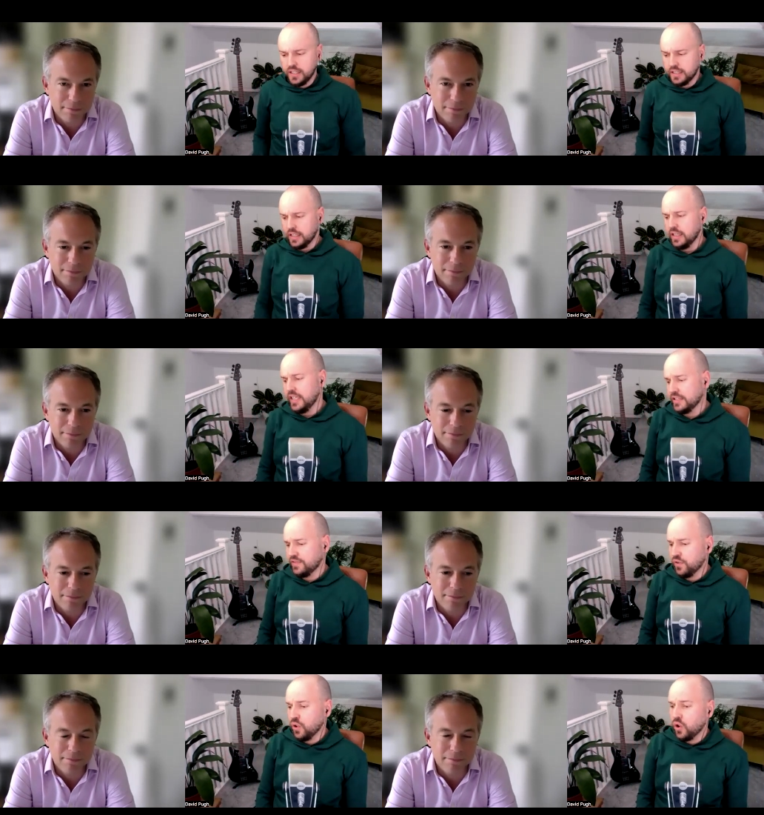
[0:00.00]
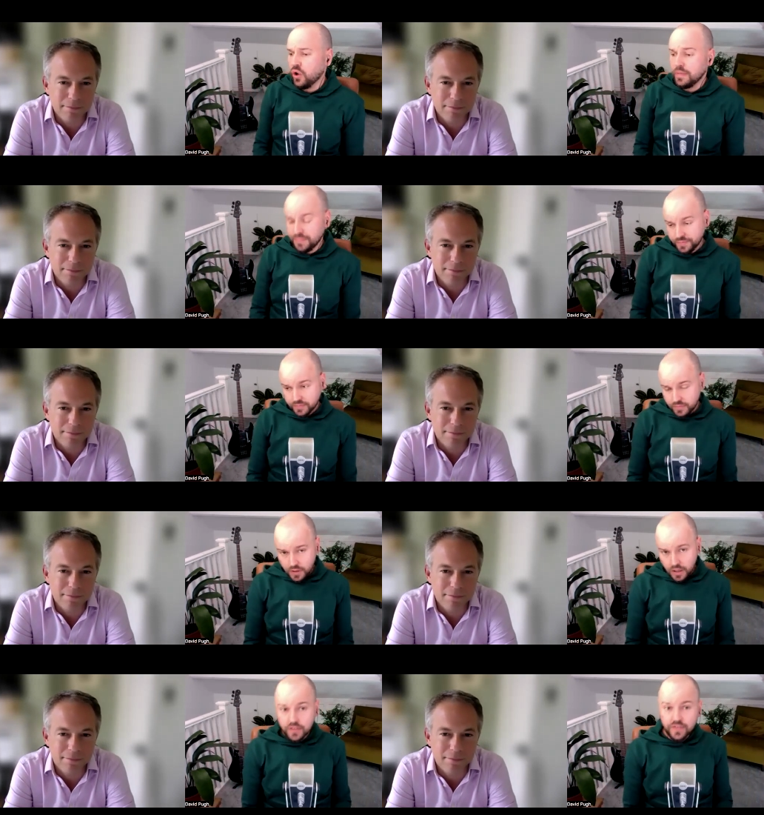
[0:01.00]
Speaker 1: is is for
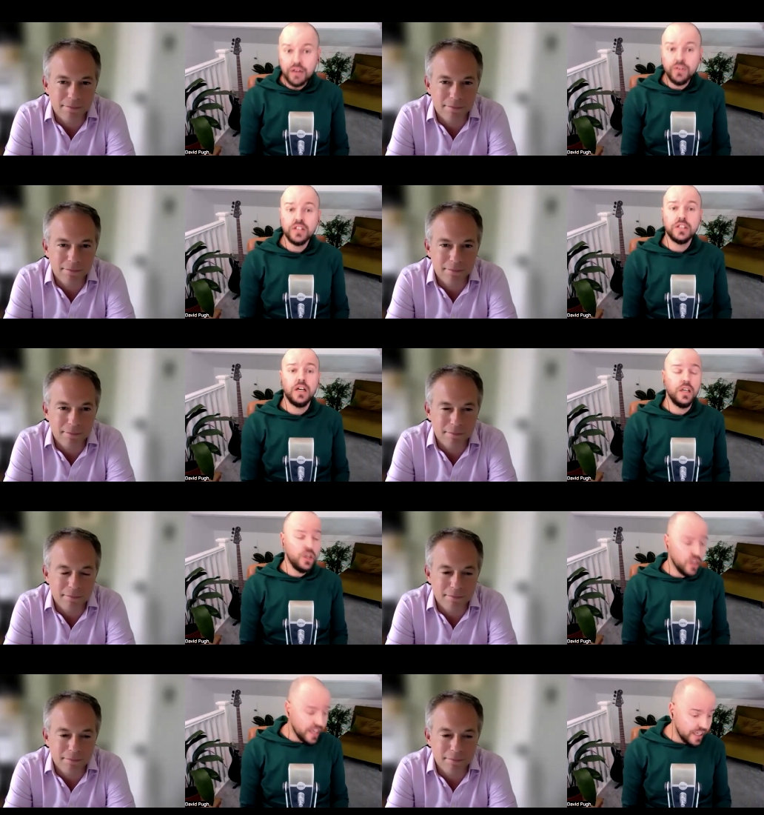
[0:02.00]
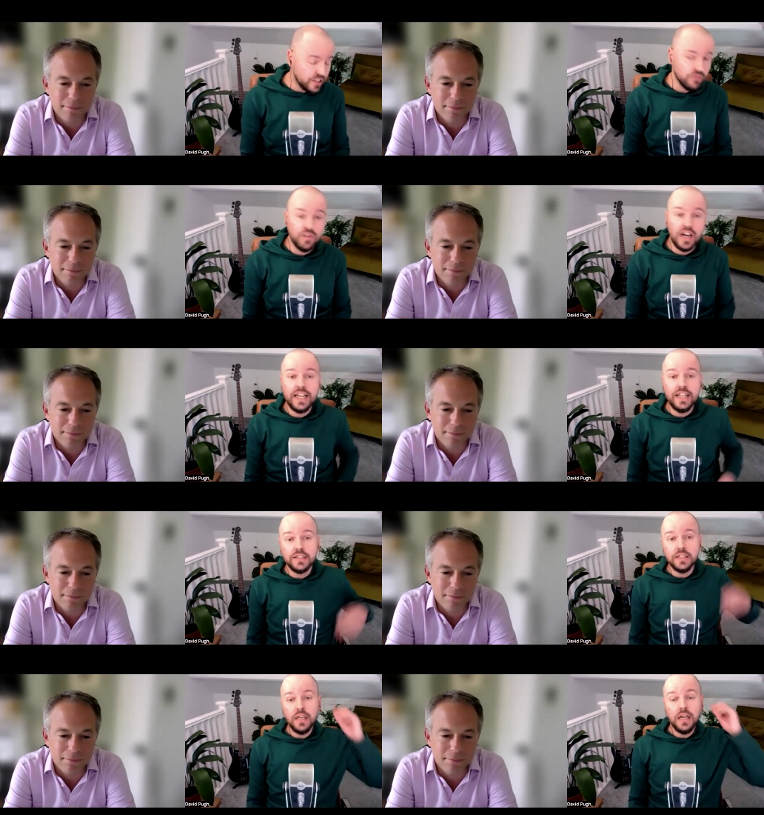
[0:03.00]
founders that are looking to
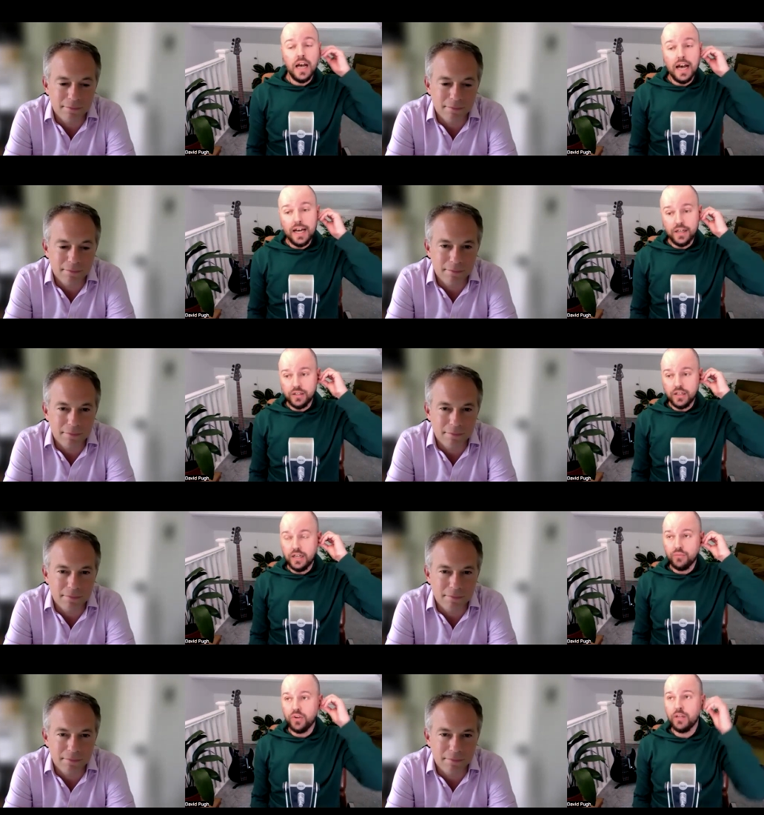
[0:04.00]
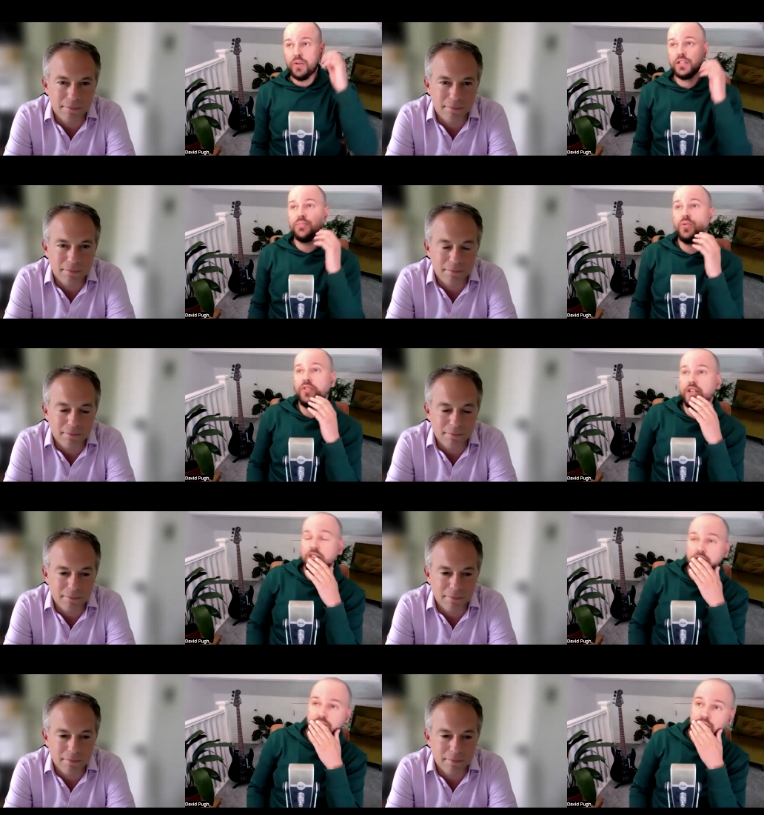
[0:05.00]
raise. And and one of the most important
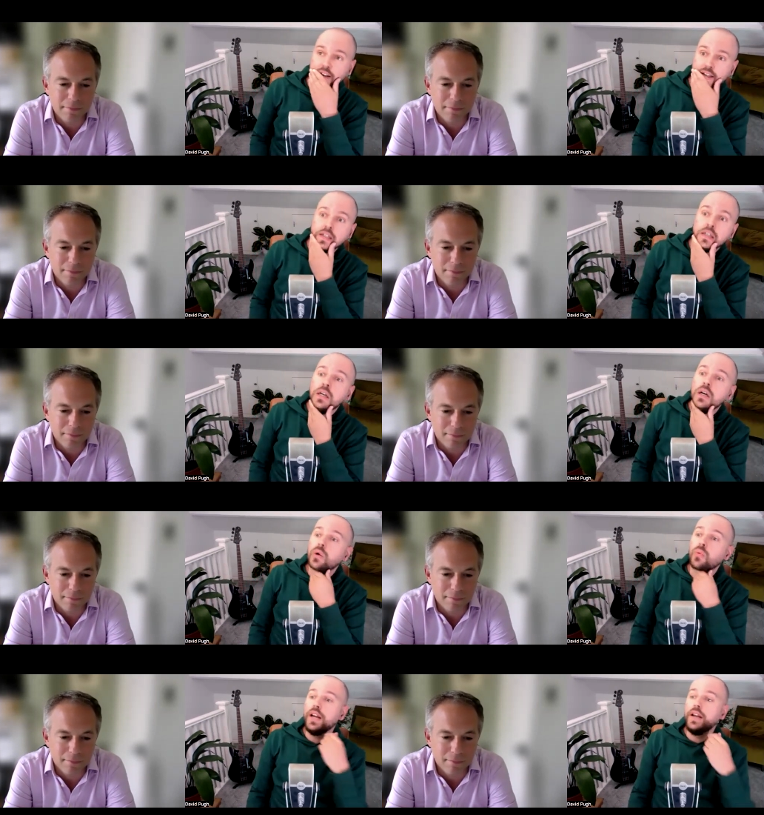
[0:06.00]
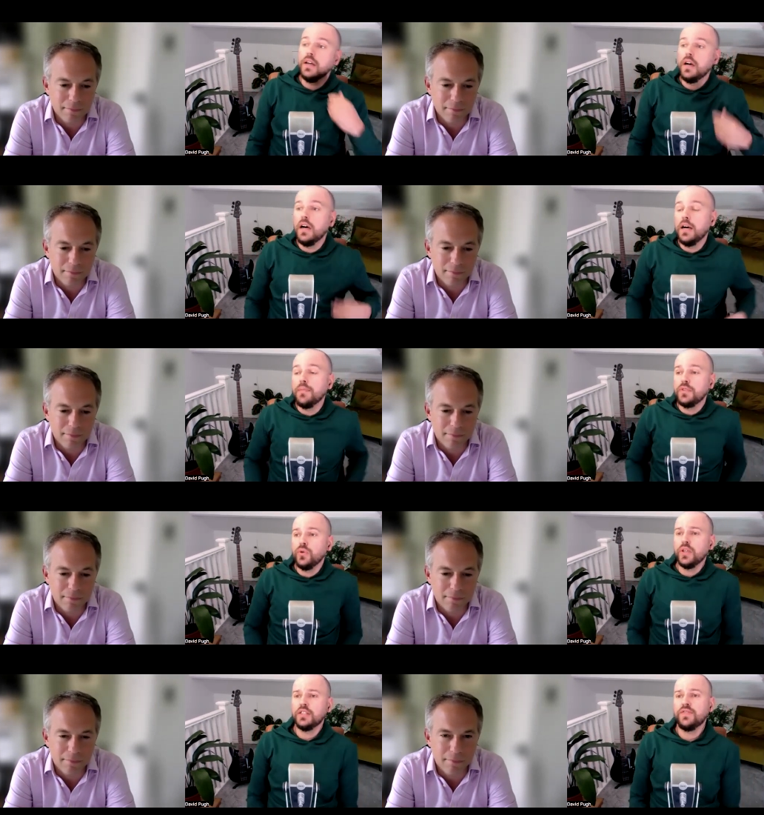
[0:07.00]
things I find when um,
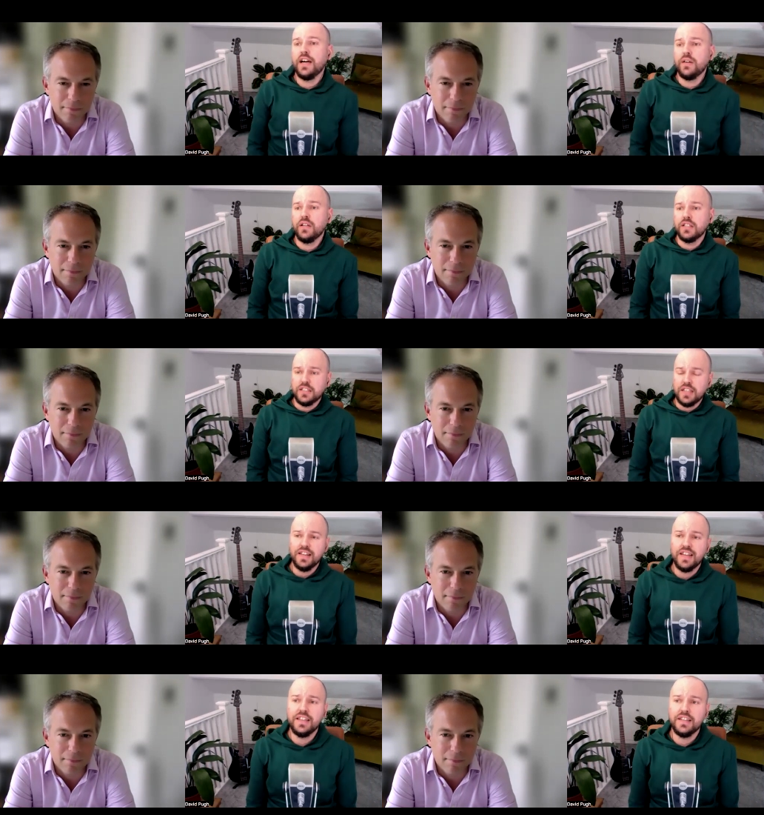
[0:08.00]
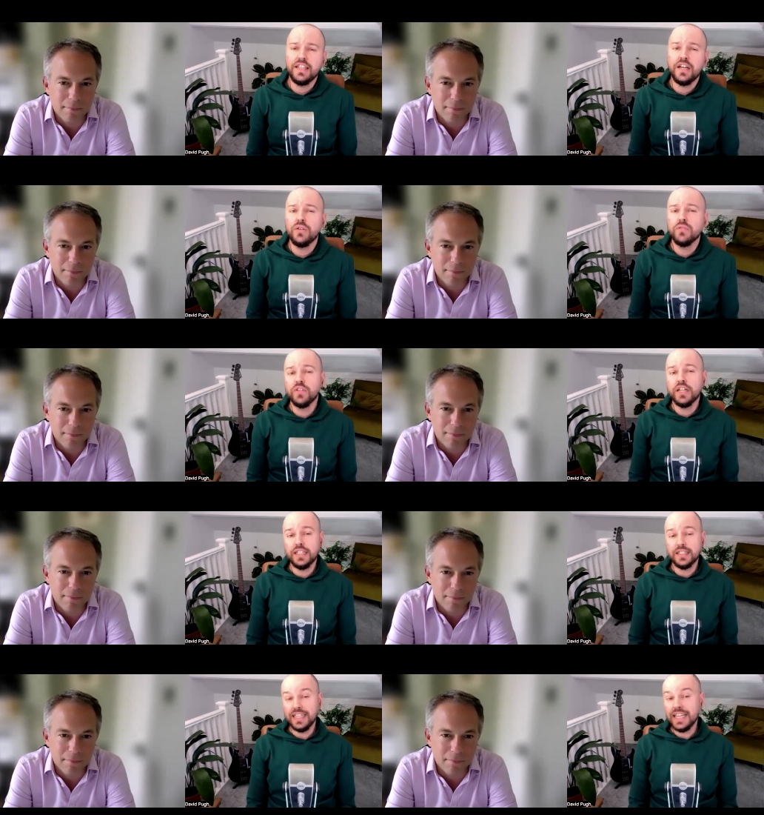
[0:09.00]
talking to founders is that they they don't
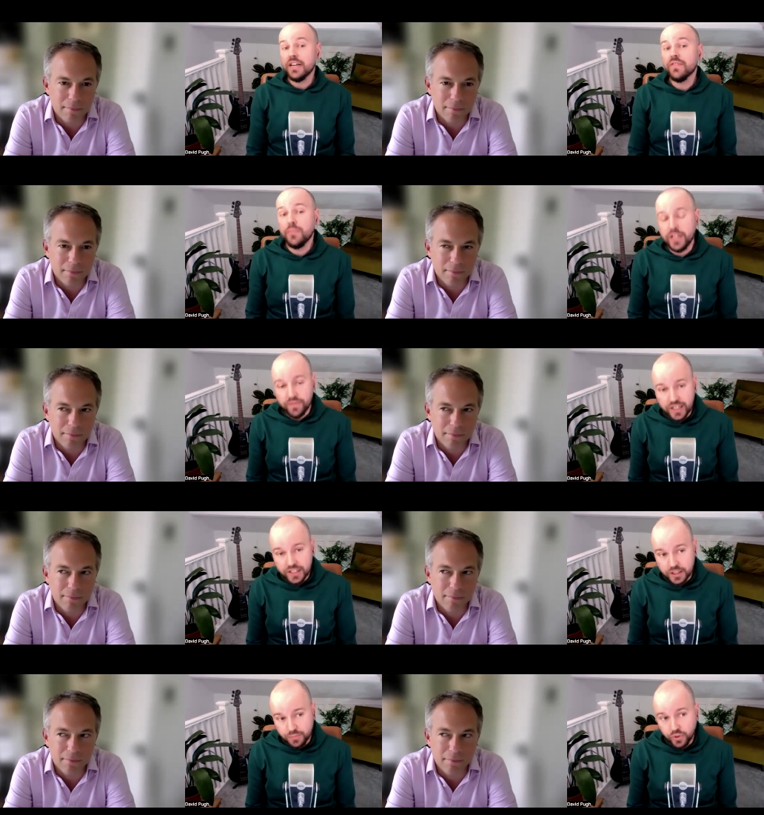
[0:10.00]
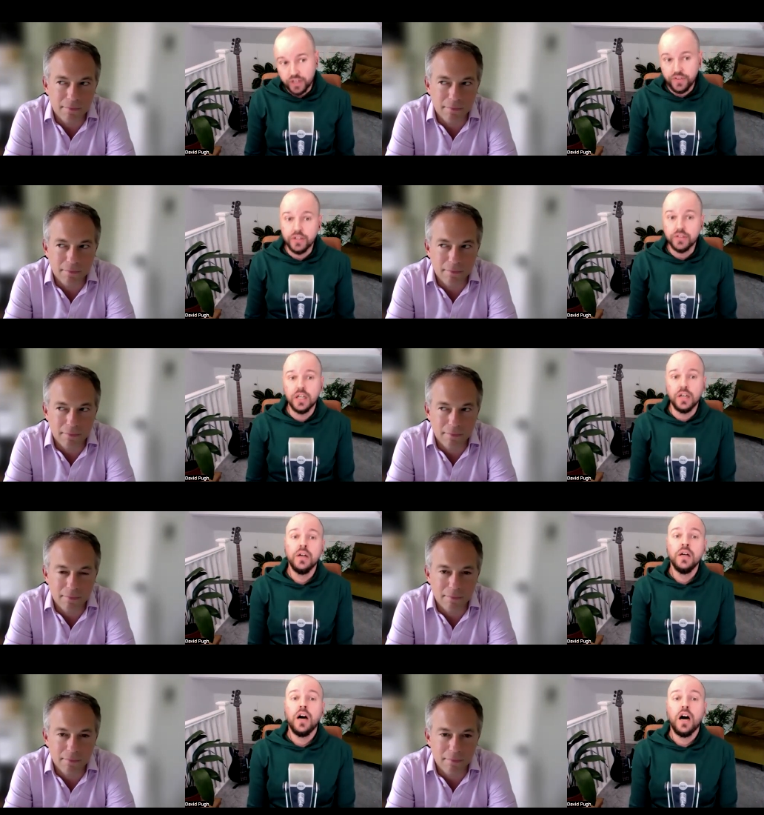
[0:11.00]
really see it from the investor's point of view. So
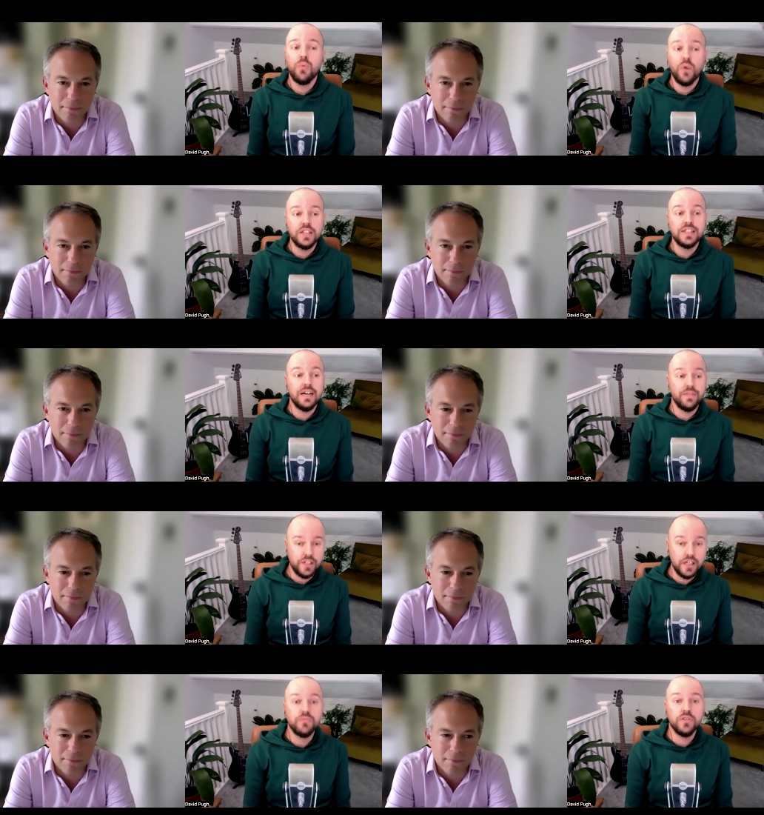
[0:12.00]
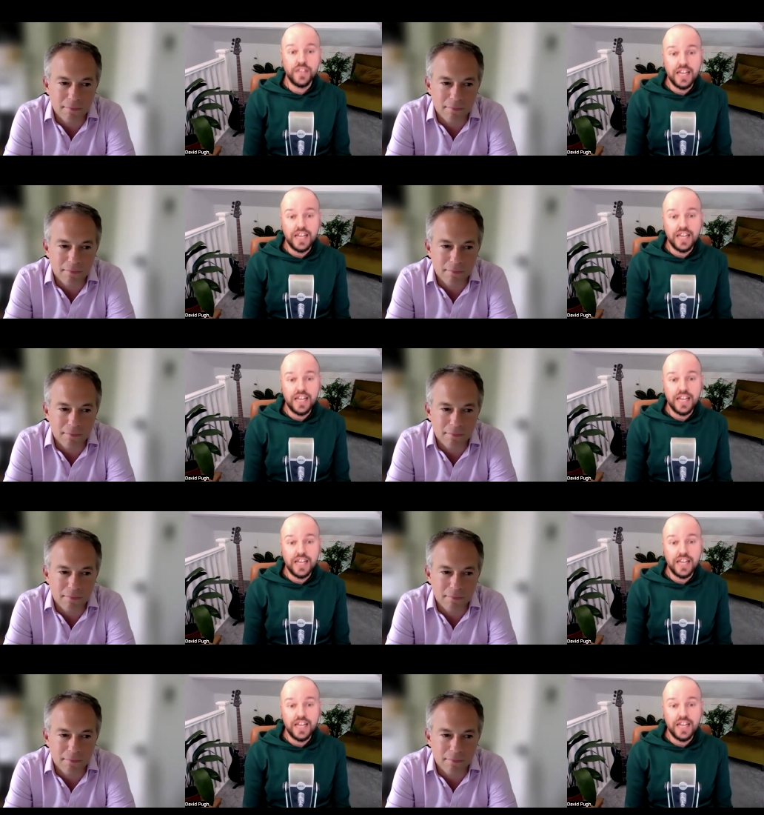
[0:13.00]
I wanted to have a number of